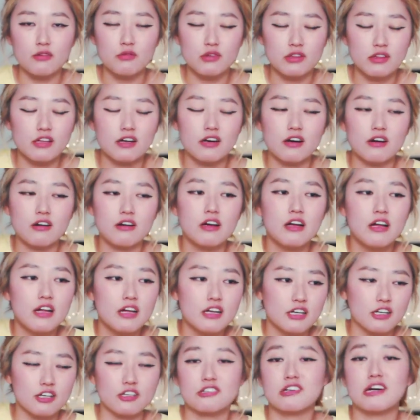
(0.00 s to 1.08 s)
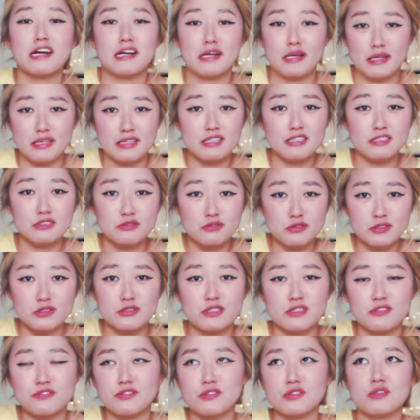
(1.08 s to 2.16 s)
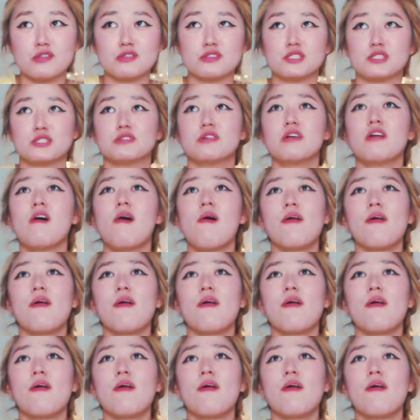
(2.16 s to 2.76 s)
without good credit. It's really difficult too.